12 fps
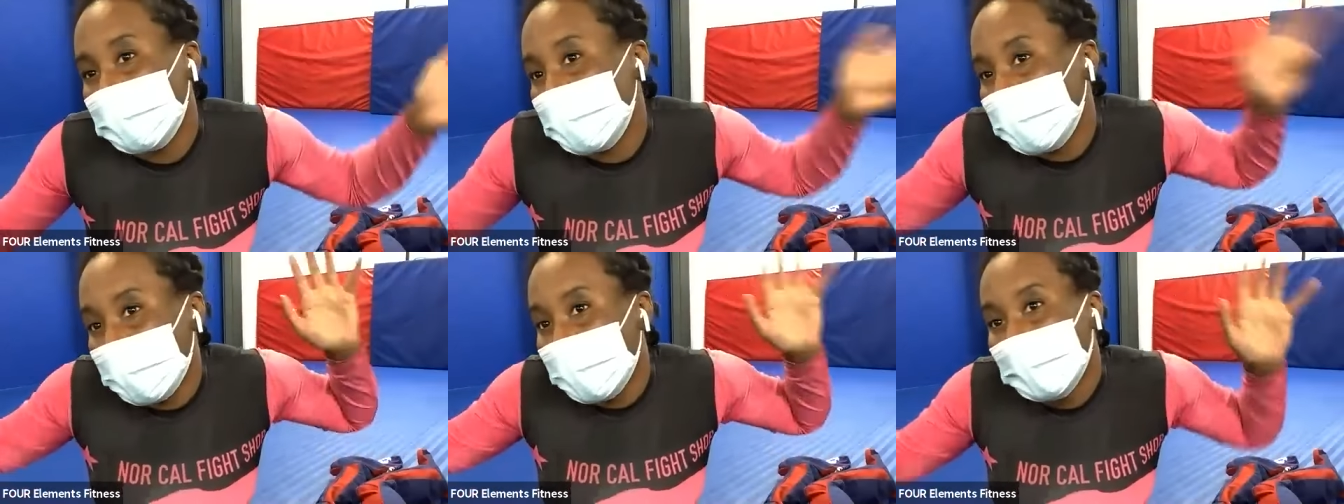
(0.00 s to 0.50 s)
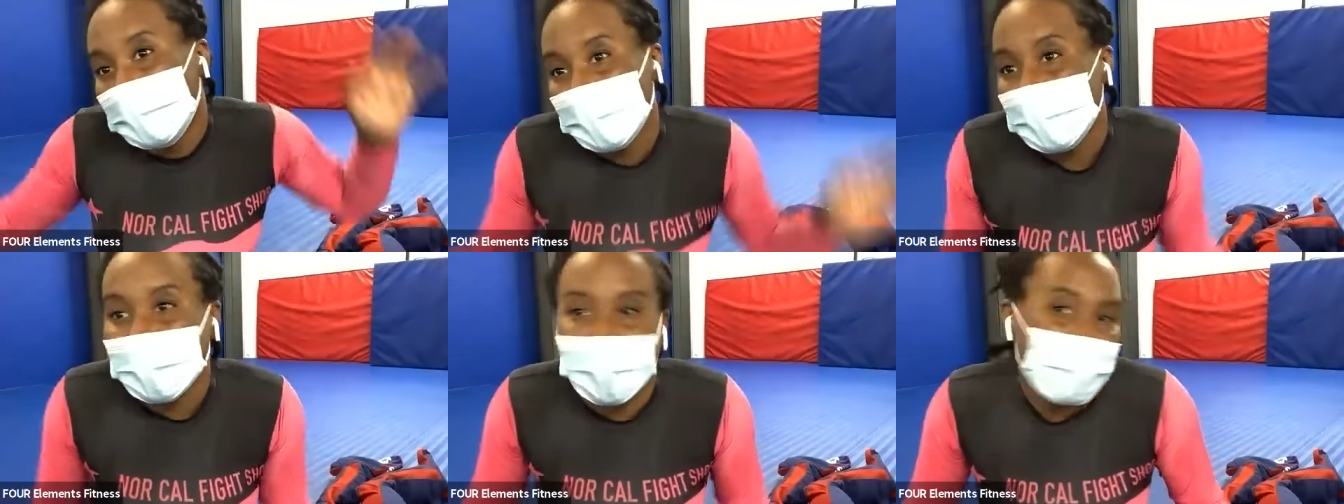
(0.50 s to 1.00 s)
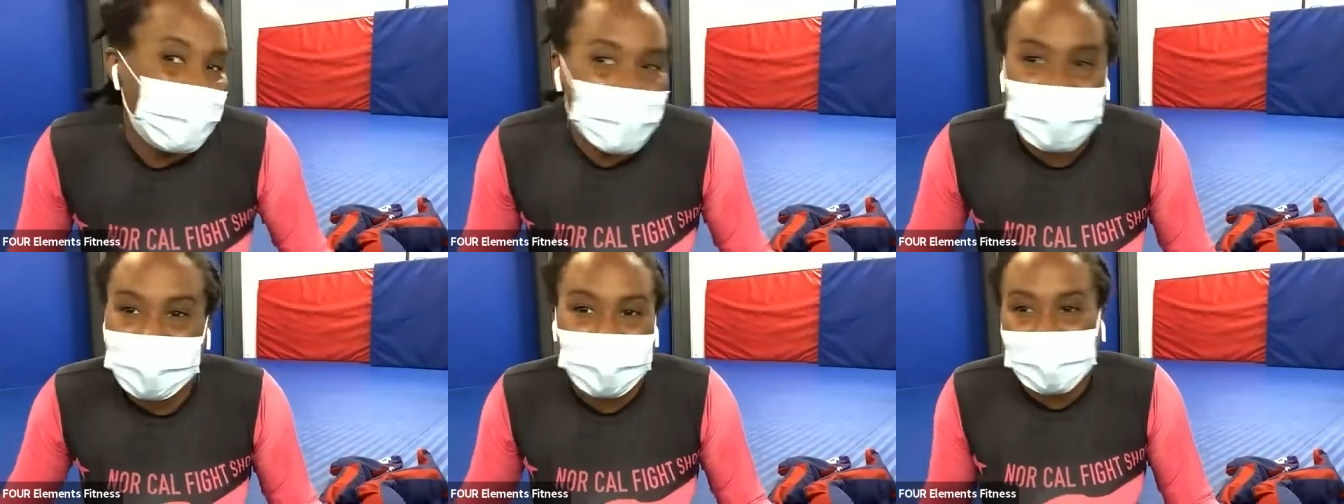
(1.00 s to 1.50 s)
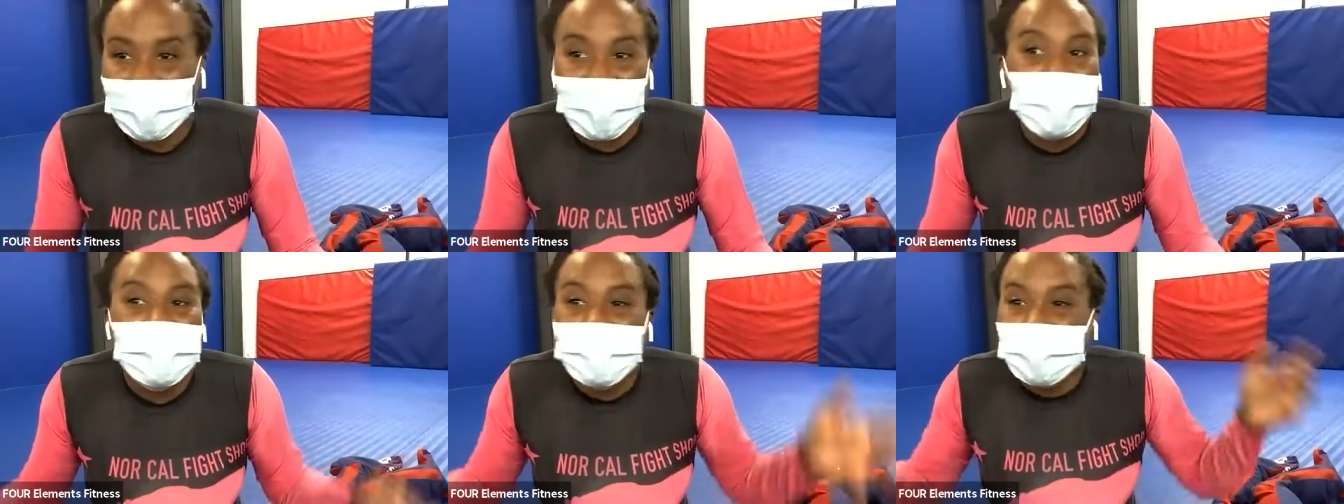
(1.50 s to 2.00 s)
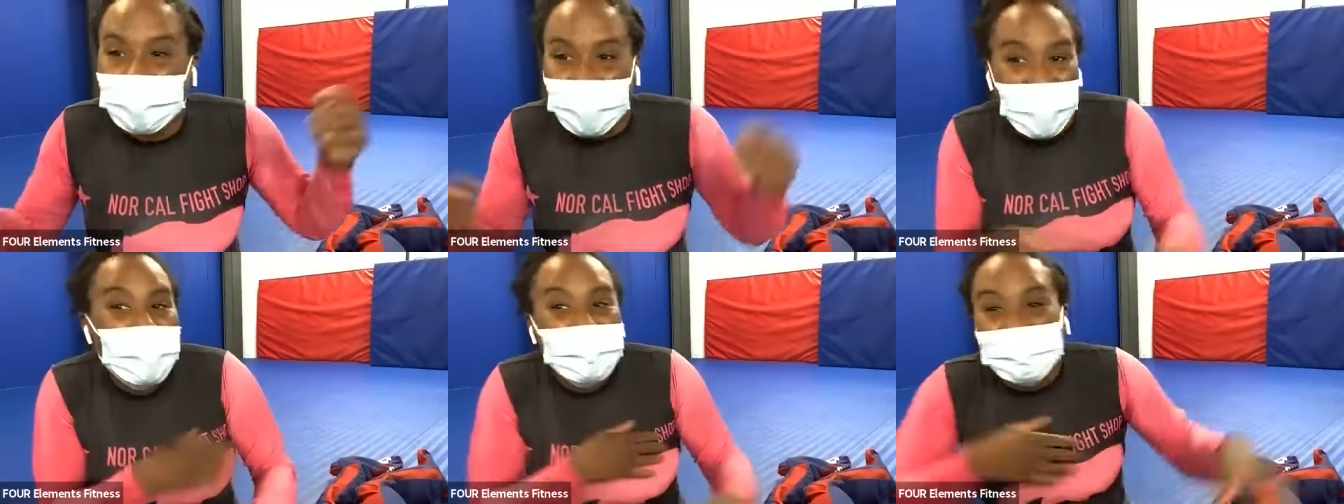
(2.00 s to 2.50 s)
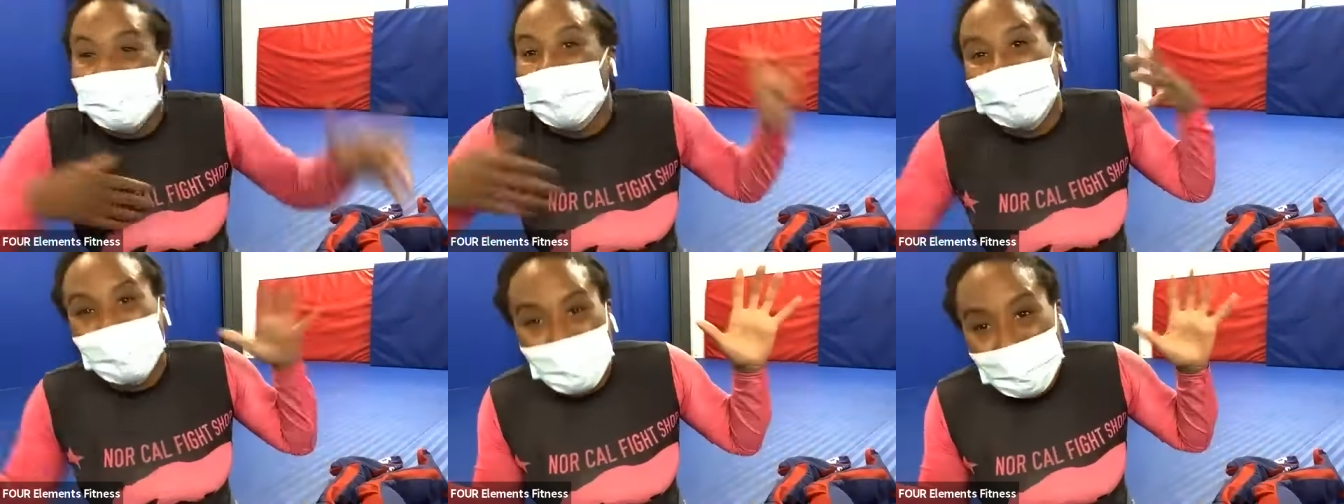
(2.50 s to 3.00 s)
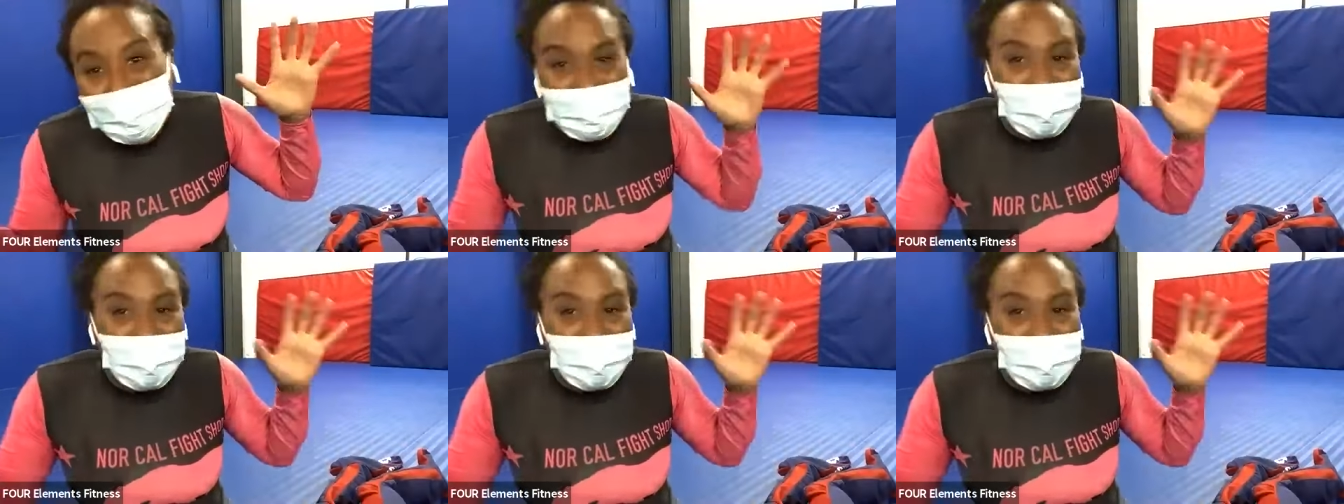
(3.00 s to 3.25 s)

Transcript: So Like it just, I didn't tell them.